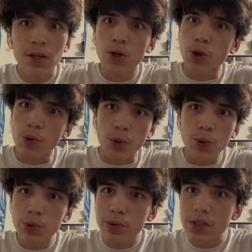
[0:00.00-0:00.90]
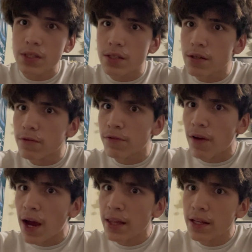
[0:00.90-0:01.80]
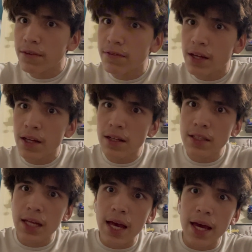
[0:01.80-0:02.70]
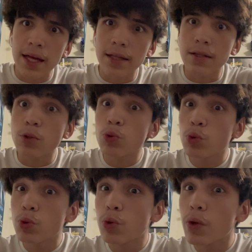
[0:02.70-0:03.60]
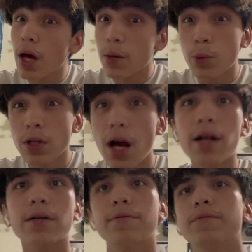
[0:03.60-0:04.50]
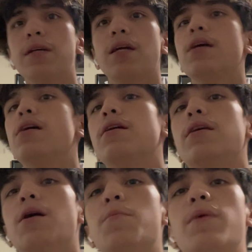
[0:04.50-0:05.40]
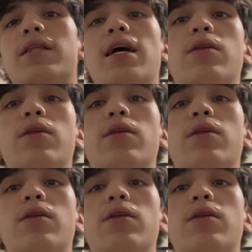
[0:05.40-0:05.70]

Groot, Phyla-Vell, and Adam Warlock. Yep. And then